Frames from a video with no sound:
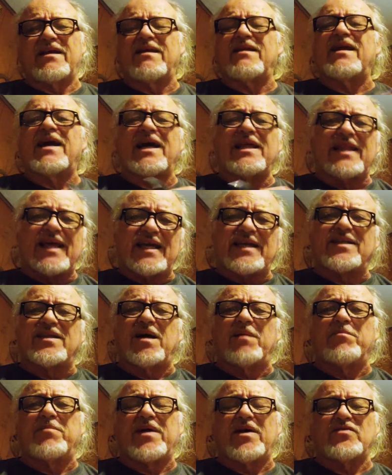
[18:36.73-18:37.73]
And I like
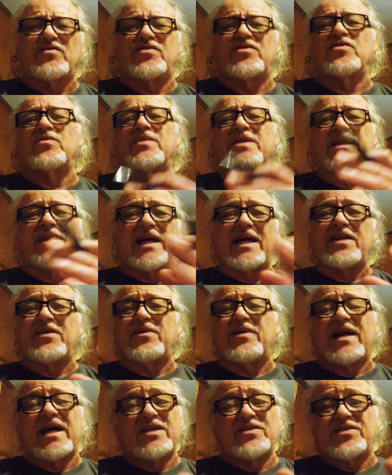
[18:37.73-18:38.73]
dumbbells too. And a lot of you
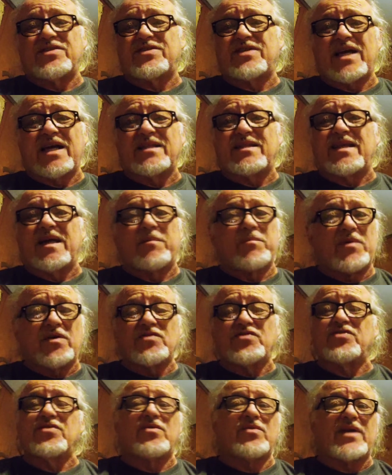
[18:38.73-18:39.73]
guys just got
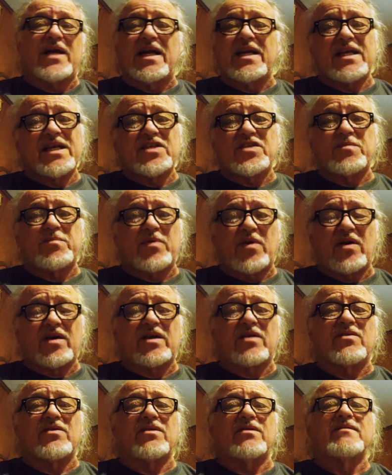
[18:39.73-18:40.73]
dumbbells. You don't got an EZ bar
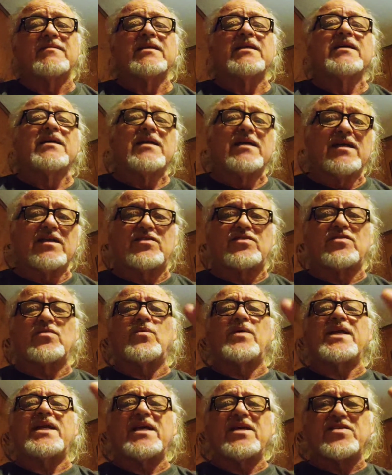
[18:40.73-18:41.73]
curl. It's the
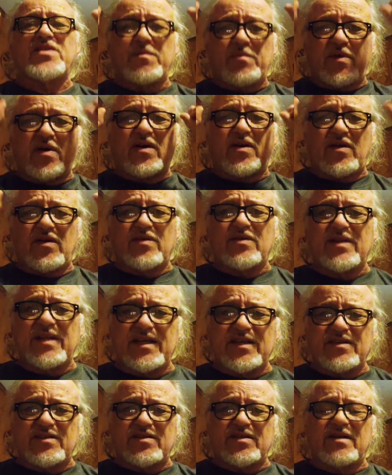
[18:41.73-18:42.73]
way the EZ bar curl
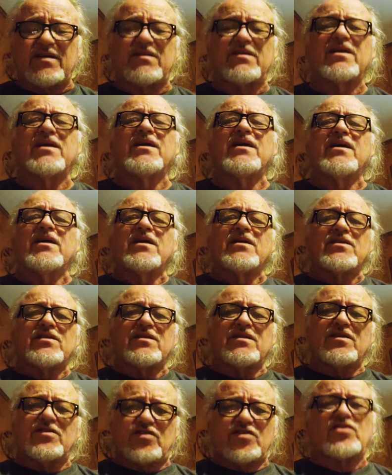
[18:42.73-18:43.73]
is. You know?
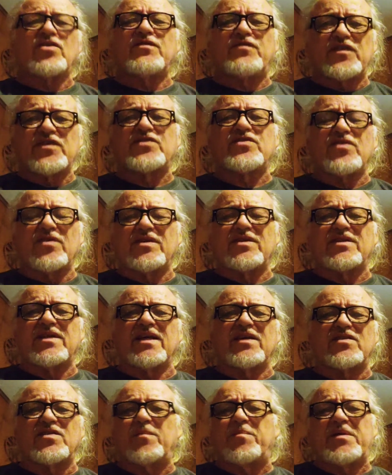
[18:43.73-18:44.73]
It's good for certain
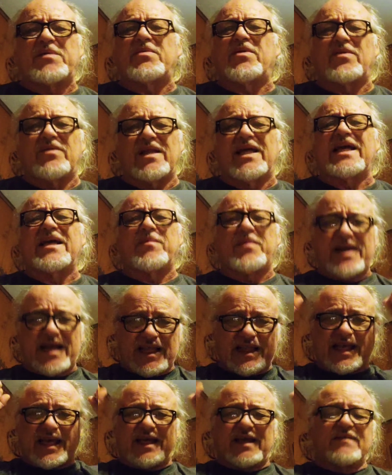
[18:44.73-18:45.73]
things. Some people don't like it, but I
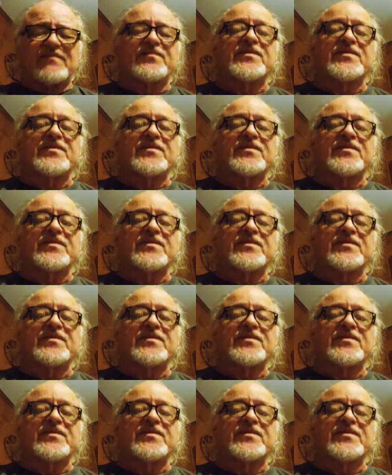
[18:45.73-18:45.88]
like it.